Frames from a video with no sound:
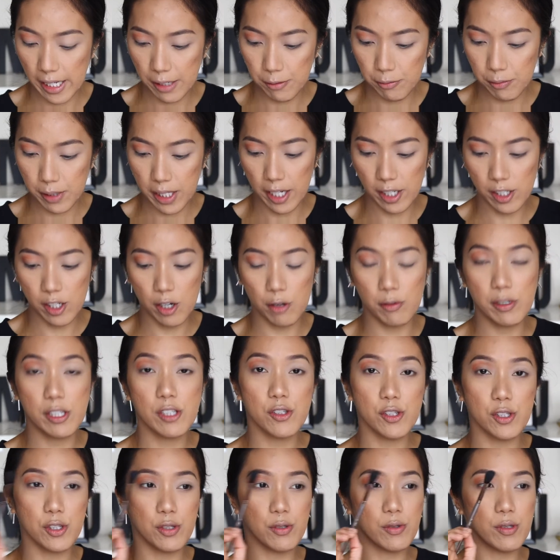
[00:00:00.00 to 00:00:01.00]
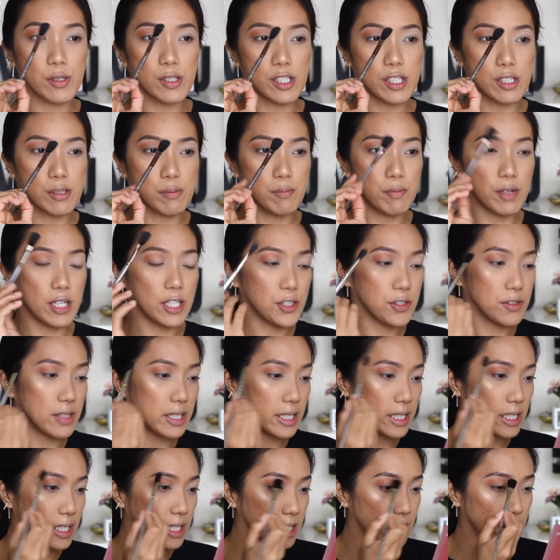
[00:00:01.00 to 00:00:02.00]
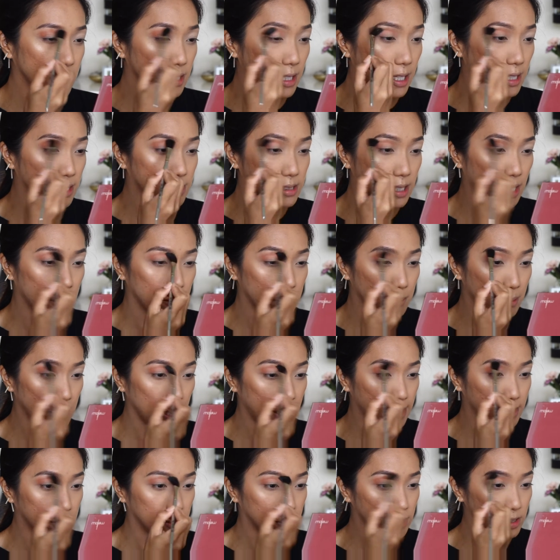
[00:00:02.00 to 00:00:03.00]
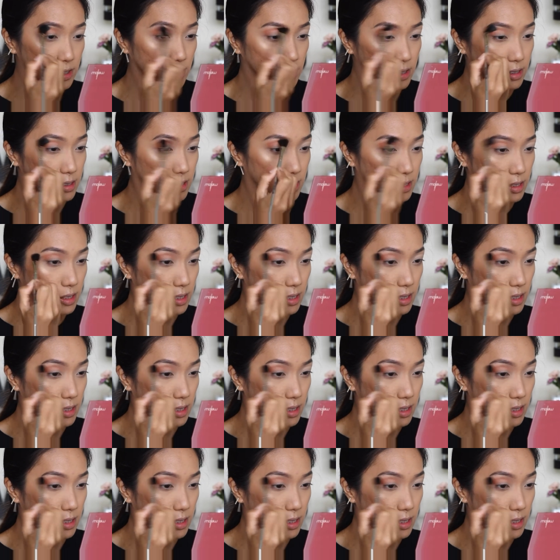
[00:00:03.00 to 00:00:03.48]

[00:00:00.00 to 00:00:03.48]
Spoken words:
Then we are going to use this brush right here as our blender.